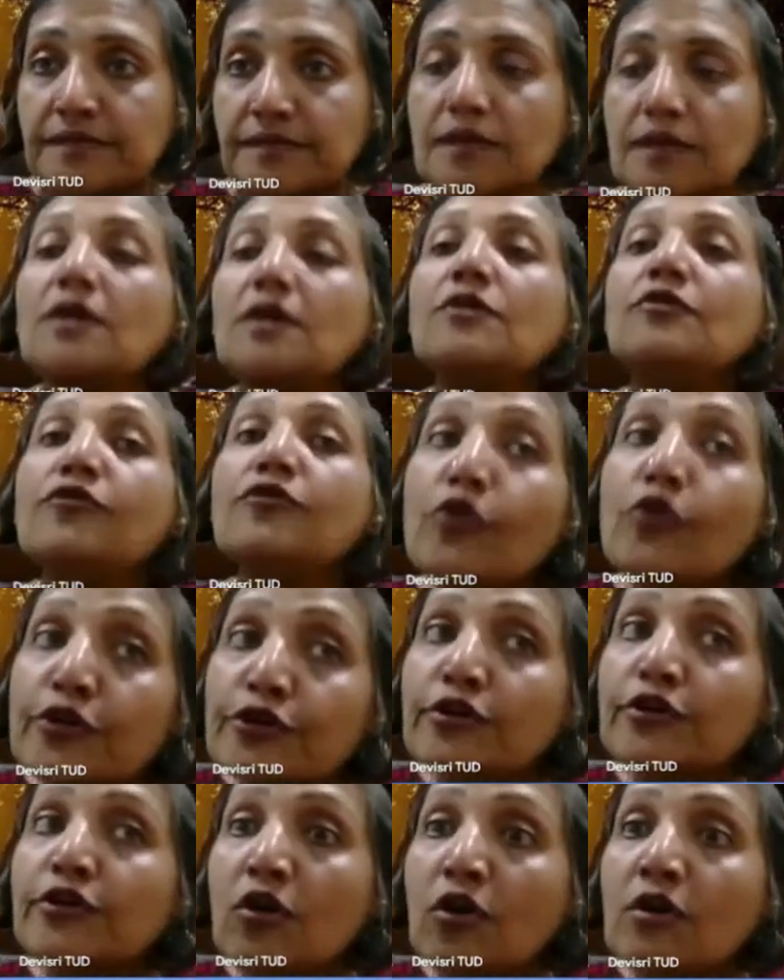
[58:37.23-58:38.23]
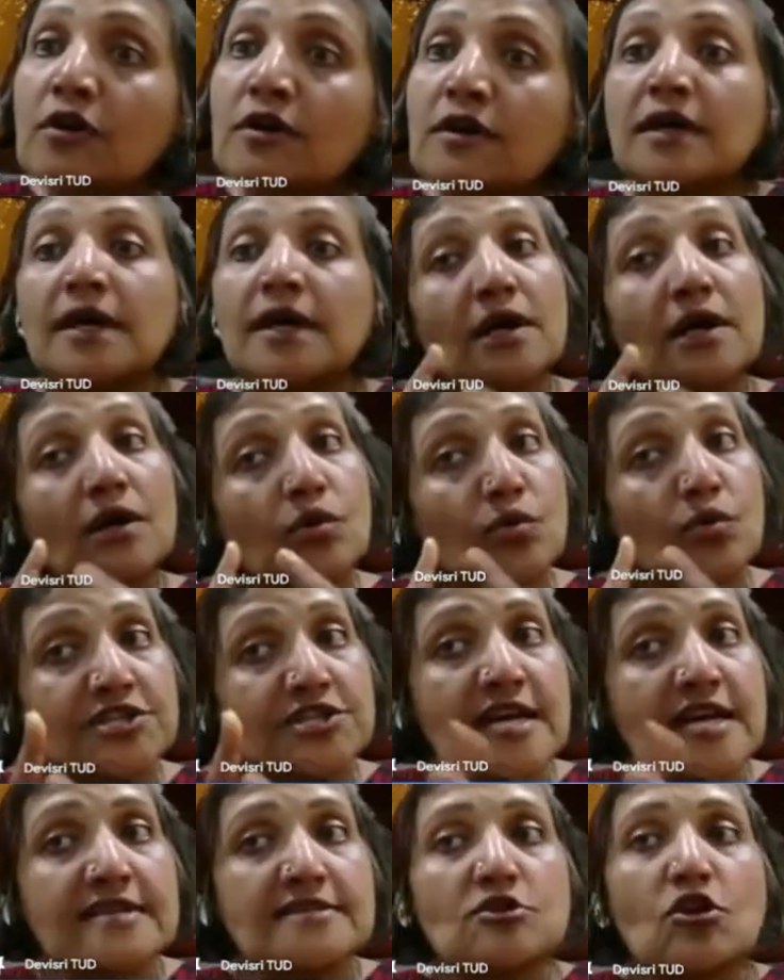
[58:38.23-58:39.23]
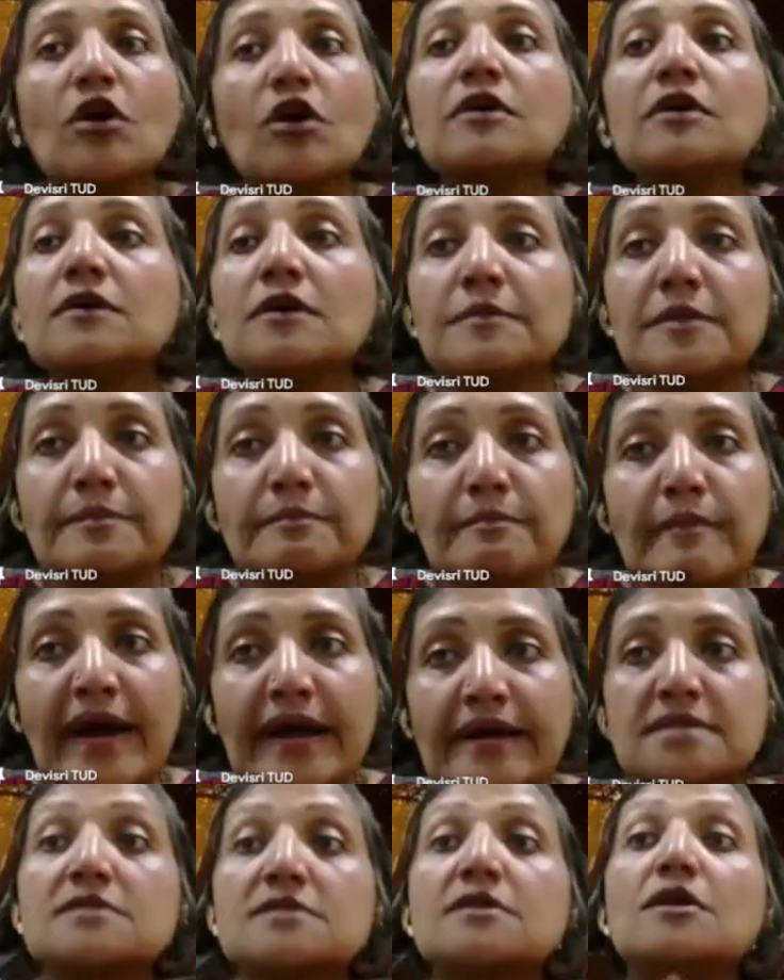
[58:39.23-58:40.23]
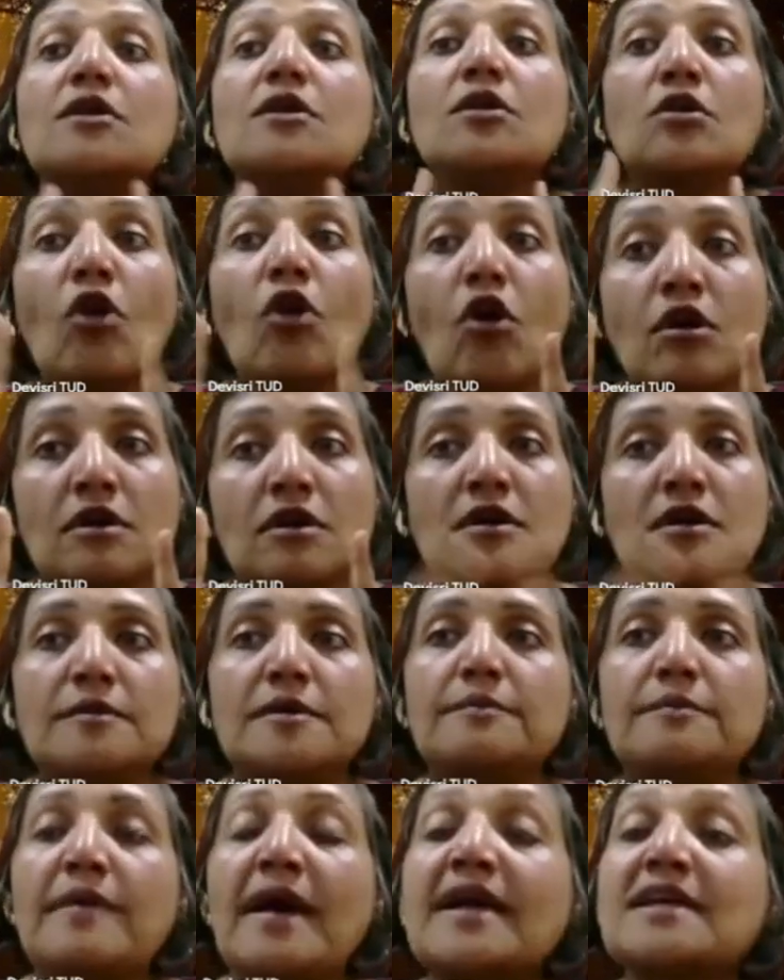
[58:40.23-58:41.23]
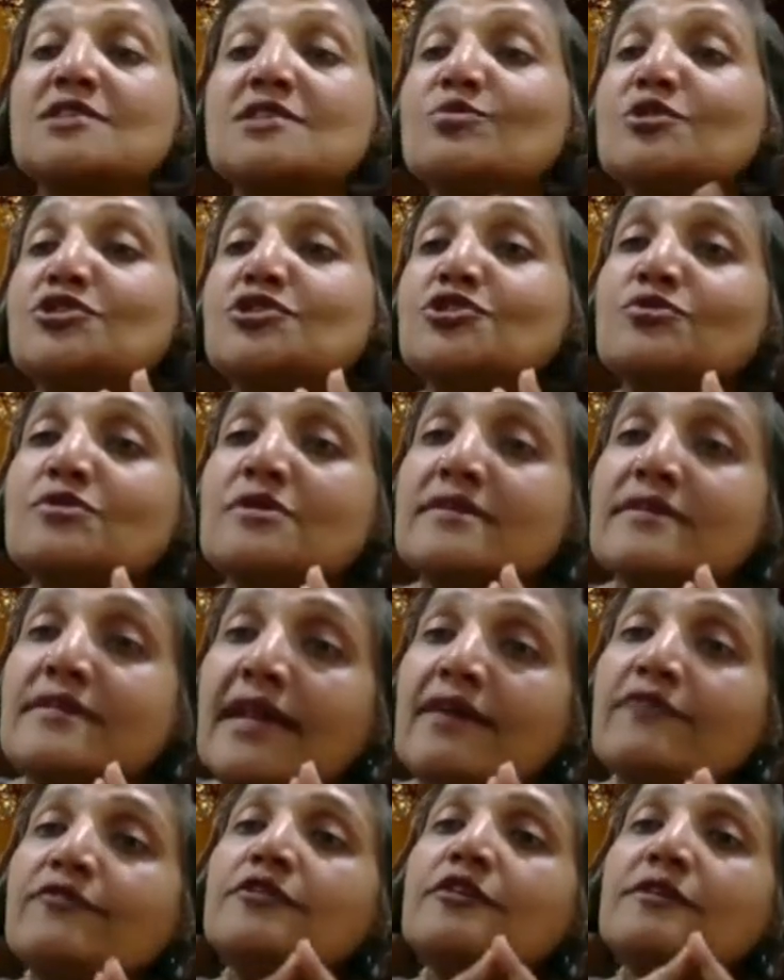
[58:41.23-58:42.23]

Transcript: for your dog, which has long term impacts which you'll never